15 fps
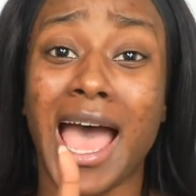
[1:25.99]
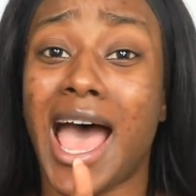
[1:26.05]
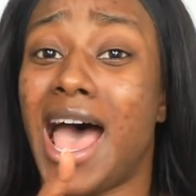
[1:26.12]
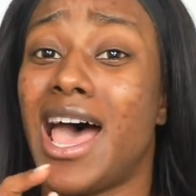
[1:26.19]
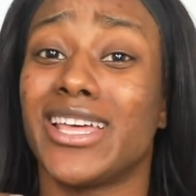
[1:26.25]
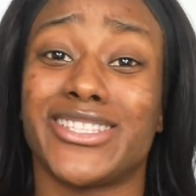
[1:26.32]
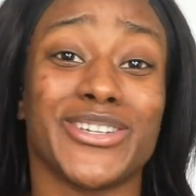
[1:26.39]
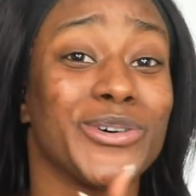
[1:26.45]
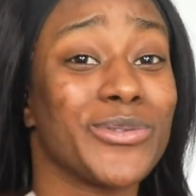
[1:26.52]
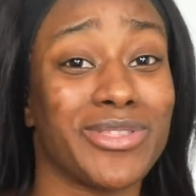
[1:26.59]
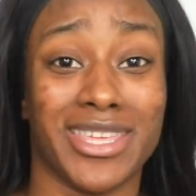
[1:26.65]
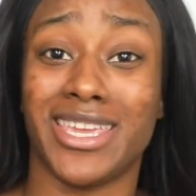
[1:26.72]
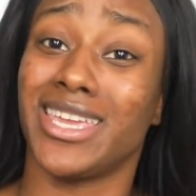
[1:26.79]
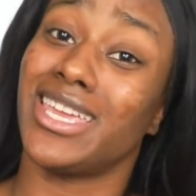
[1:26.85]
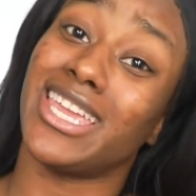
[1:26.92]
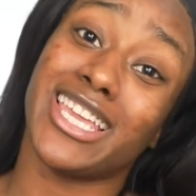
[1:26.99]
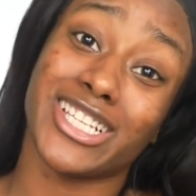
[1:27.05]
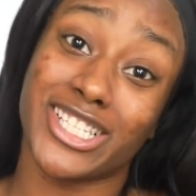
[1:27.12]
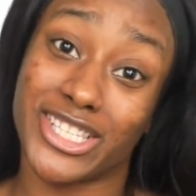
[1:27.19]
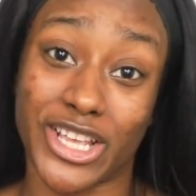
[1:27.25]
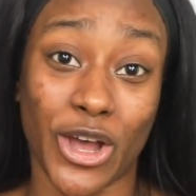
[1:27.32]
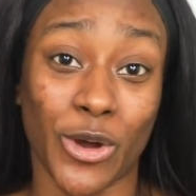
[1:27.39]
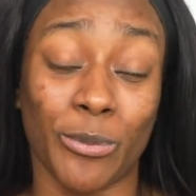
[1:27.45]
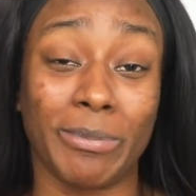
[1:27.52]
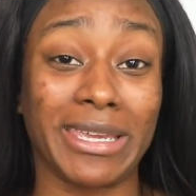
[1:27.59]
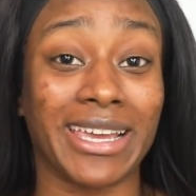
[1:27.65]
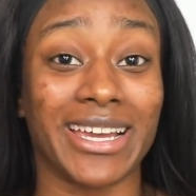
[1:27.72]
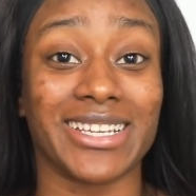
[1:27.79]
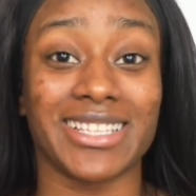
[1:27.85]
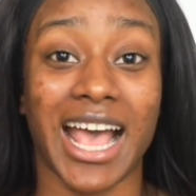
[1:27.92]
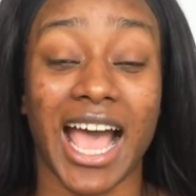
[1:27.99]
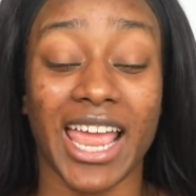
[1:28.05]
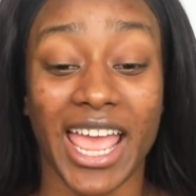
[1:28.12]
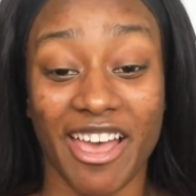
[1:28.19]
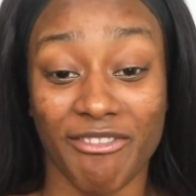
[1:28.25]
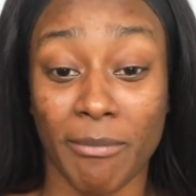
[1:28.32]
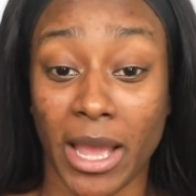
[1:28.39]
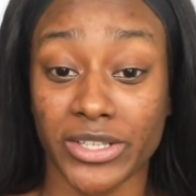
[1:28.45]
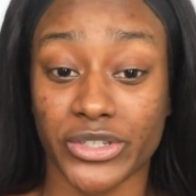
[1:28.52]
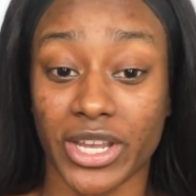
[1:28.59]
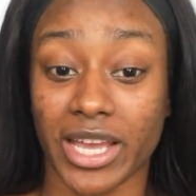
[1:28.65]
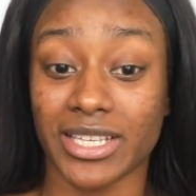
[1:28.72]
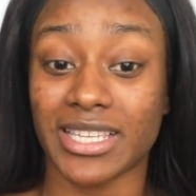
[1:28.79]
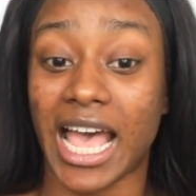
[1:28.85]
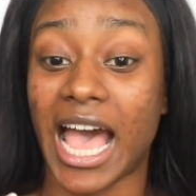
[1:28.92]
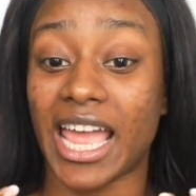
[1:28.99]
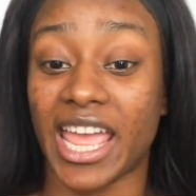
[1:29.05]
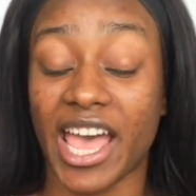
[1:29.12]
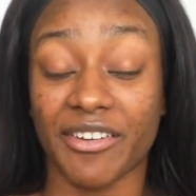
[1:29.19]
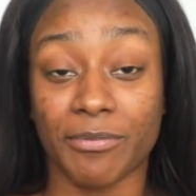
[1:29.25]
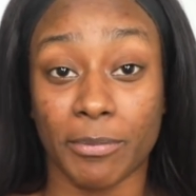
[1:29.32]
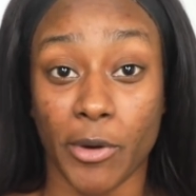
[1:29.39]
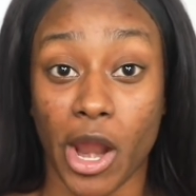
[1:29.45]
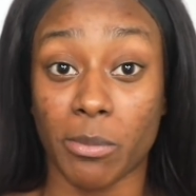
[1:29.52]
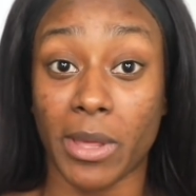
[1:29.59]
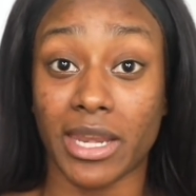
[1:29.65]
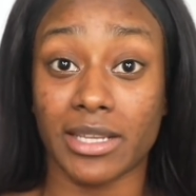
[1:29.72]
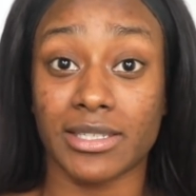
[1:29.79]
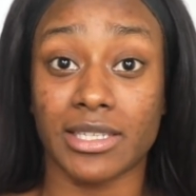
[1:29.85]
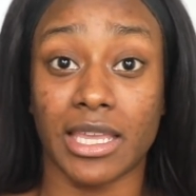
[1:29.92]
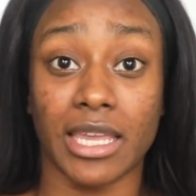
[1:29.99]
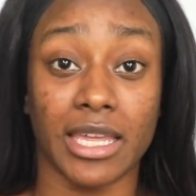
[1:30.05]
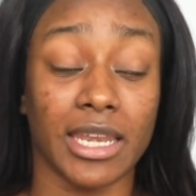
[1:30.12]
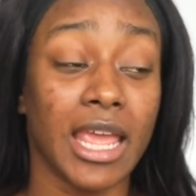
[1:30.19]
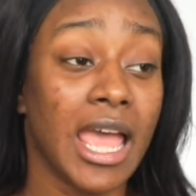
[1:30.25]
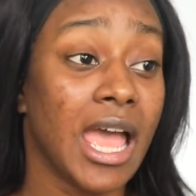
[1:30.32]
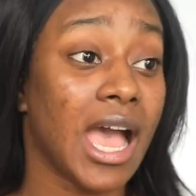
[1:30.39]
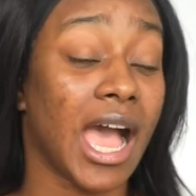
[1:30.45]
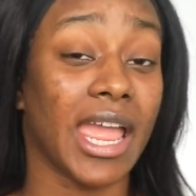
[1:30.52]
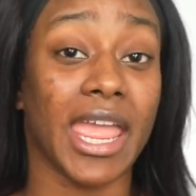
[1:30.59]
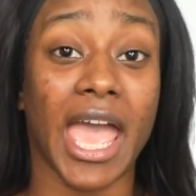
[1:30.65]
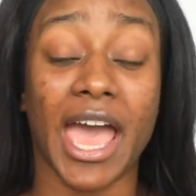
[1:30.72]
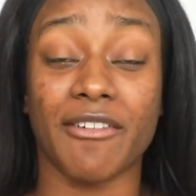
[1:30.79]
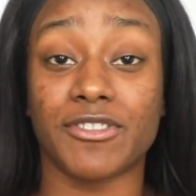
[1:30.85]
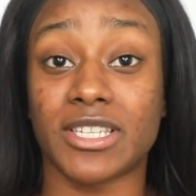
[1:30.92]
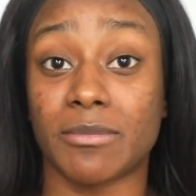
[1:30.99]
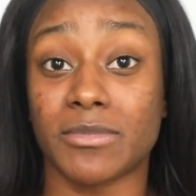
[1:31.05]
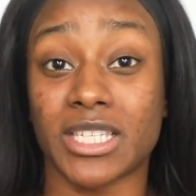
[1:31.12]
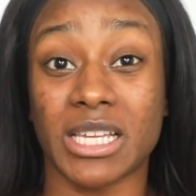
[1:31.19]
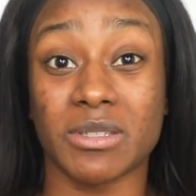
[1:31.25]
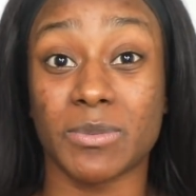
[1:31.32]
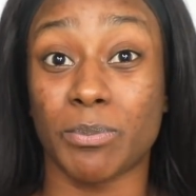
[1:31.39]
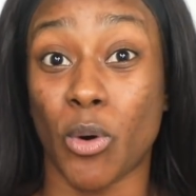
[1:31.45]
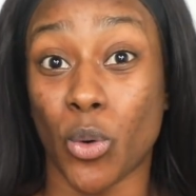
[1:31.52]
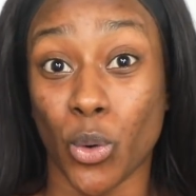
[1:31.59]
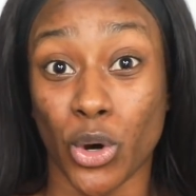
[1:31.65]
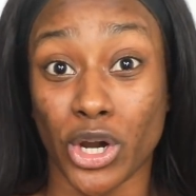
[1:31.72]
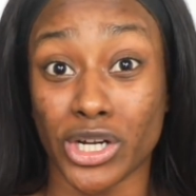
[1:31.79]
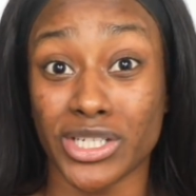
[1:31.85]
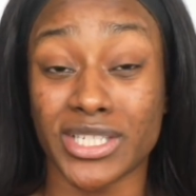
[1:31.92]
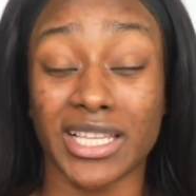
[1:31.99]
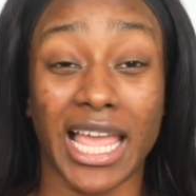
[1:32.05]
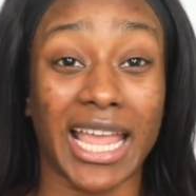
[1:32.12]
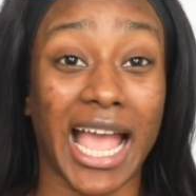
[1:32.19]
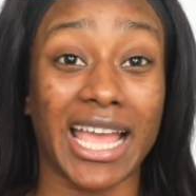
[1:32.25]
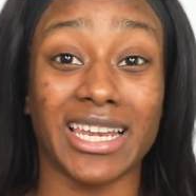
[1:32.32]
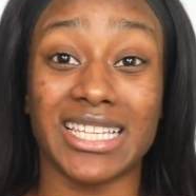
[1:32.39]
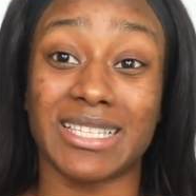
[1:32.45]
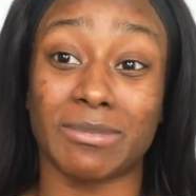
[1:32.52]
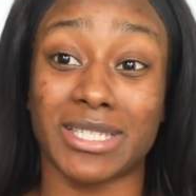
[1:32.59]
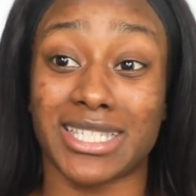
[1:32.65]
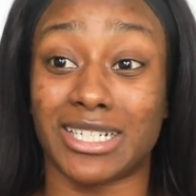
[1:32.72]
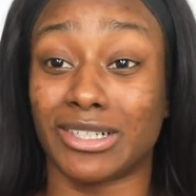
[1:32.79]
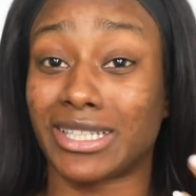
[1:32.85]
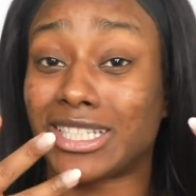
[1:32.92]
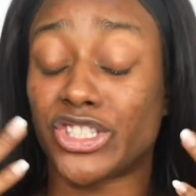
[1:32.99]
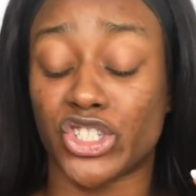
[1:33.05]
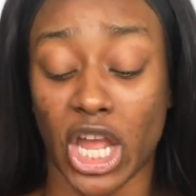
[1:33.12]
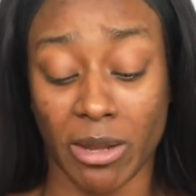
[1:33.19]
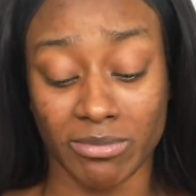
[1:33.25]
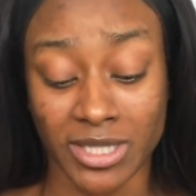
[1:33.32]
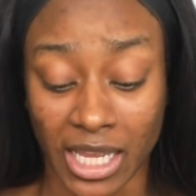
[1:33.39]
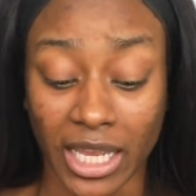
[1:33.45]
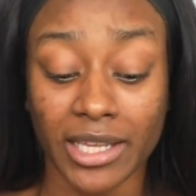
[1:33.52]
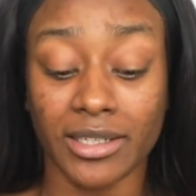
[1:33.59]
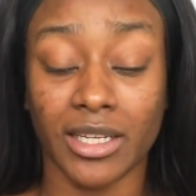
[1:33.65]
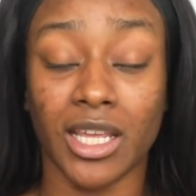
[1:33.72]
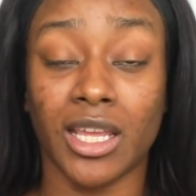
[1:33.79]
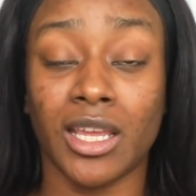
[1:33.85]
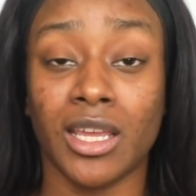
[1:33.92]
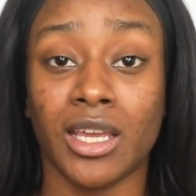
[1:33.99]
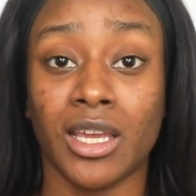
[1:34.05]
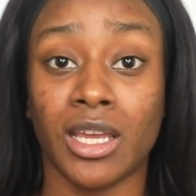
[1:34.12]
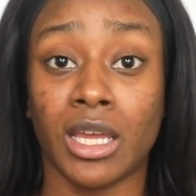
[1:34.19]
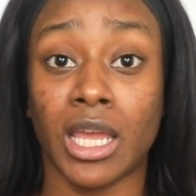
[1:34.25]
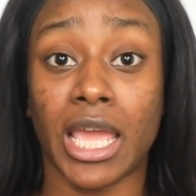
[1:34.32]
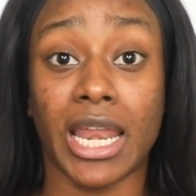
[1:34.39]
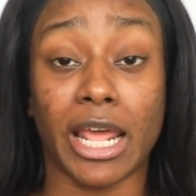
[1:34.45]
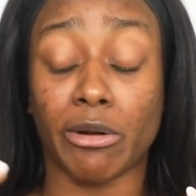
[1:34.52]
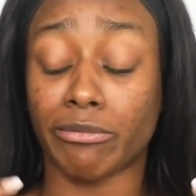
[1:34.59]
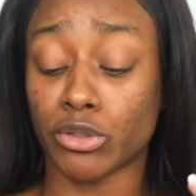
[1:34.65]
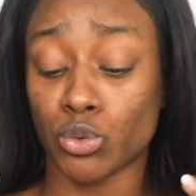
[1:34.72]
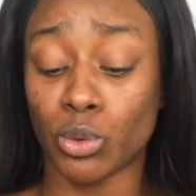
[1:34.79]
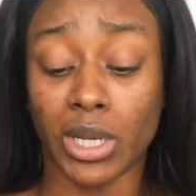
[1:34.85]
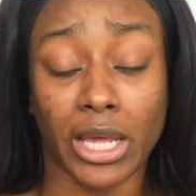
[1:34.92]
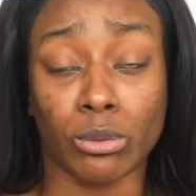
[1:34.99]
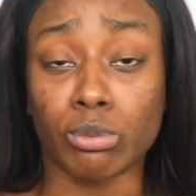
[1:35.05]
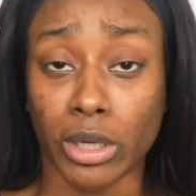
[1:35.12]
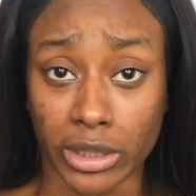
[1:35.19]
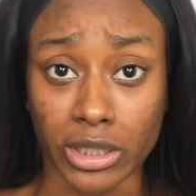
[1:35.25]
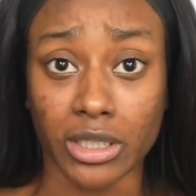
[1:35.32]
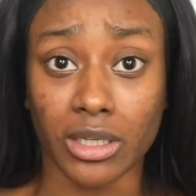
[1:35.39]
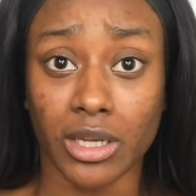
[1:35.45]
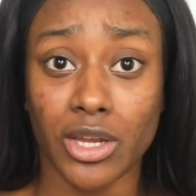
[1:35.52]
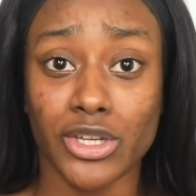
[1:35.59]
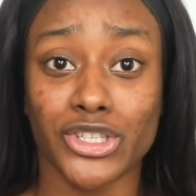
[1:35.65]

I don't think so, because I have manchas, I have problematic skin, I have sometimes pores, like I need something that's gonna get the job done, and I don't have to do a lot of work.